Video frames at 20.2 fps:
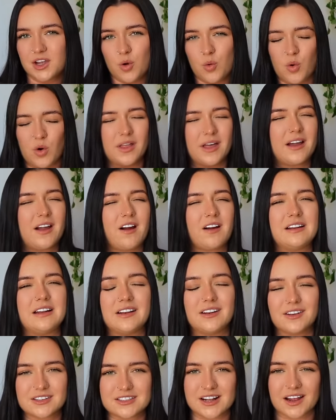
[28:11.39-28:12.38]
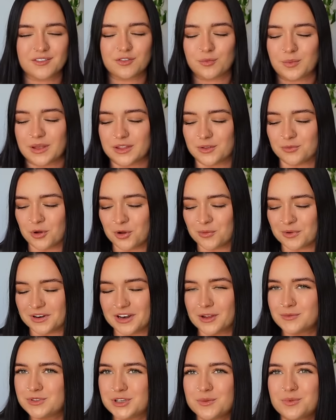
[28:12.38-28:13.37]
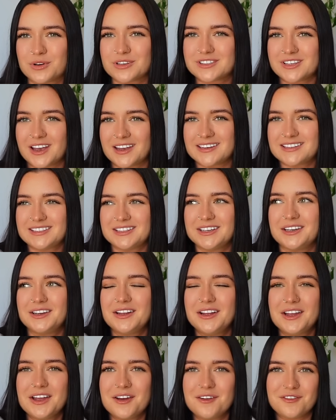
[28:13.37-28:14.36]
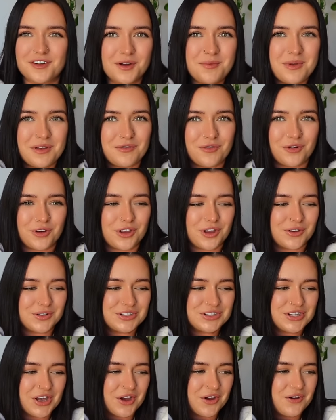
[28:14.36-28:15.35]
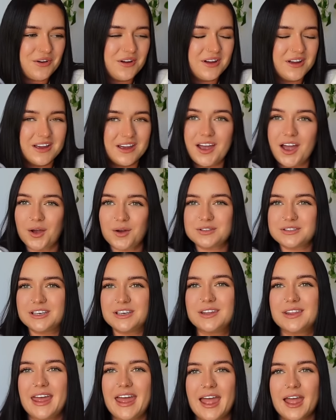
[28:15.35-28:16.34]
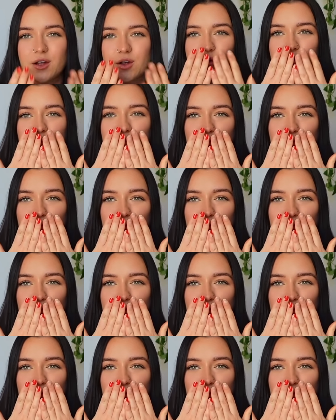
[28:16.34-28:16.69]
What that currently looks like for me at the moment. And I'm super excited to film it for you. So I'll see you there.